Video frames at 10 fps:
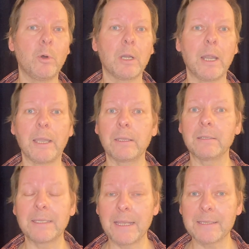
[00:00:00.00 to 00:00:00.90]
like
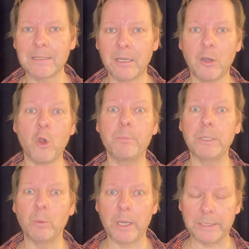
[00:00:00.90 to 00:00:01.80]
Tesla or
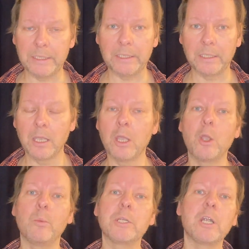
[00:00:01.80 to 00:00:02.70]
BYD,
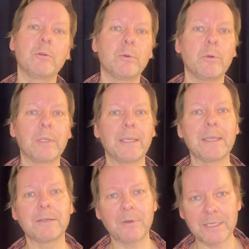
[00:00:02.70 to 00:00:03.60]
which are growing
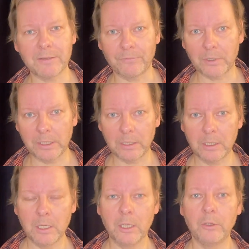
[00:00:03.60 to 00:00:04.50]
aggressively.
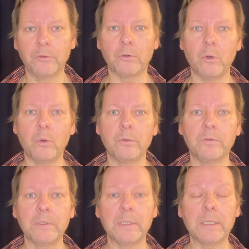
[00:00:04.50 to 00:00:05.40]
So
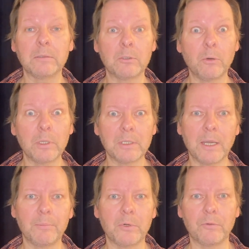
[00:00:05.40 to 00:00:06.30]
the total
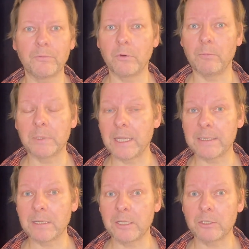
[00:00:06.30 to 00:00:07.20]
number from
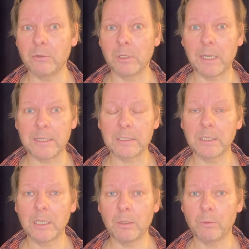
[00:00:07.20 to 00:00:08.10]
Tesla sold last
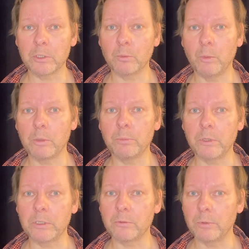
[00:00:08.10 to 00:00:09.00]
year was
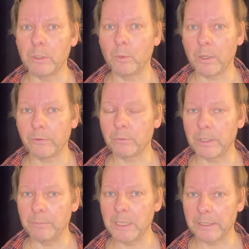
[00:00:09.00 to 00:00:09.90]

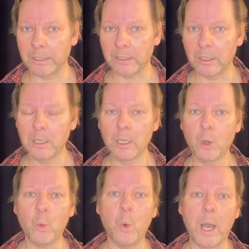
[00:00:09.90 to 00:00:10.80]
1.313 million,
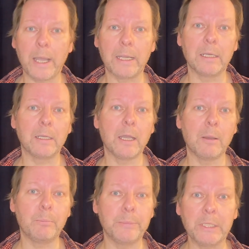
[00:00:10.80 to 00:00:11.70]
while
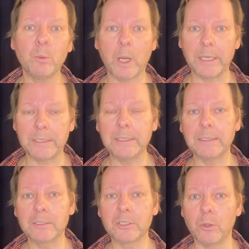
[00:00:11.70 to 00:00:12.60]

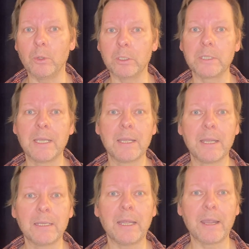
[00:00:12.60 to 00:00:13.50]
BYD sold
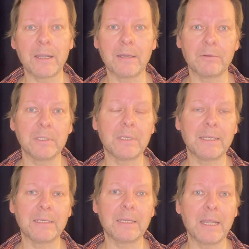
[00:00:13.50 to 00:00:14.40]

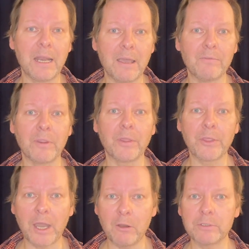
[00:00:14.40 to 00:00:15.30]

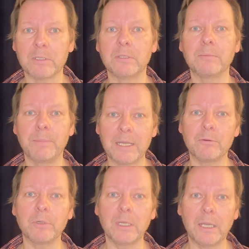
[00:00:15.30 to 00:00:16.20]
911,000
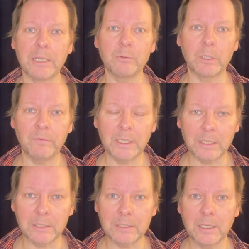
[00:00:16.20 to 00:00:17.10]
battery electric
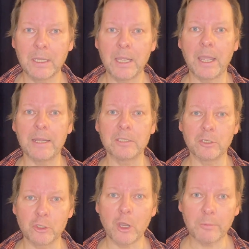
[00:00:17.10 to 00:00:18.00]
vehicles. And the
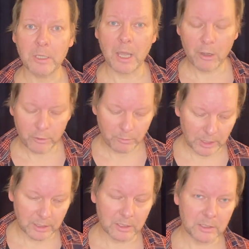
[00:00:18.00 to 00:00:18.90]
German
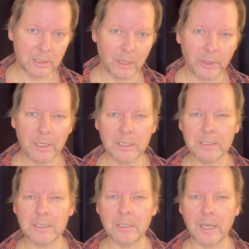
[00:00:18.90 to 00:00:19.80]
automakers, I think
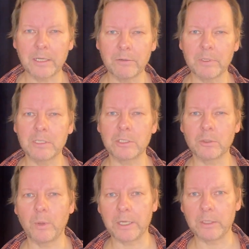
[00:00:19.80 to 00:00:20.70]
it's
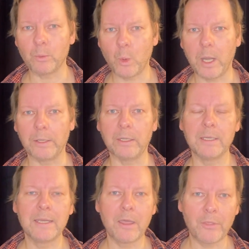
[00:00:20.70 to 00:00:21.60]

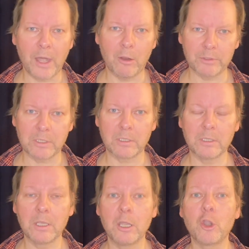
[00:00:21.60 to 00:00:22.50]
921,000
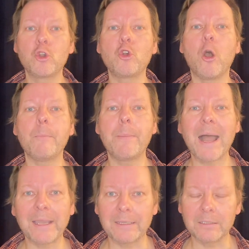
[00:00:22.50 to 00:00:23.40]

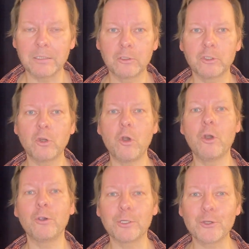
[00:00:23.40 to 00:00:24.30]
combined. So
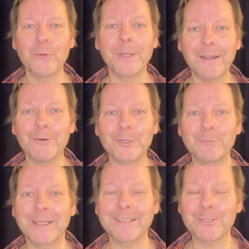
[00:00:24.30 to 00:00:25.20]
all German
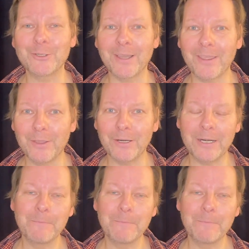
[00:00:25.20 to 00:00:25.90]
automakers together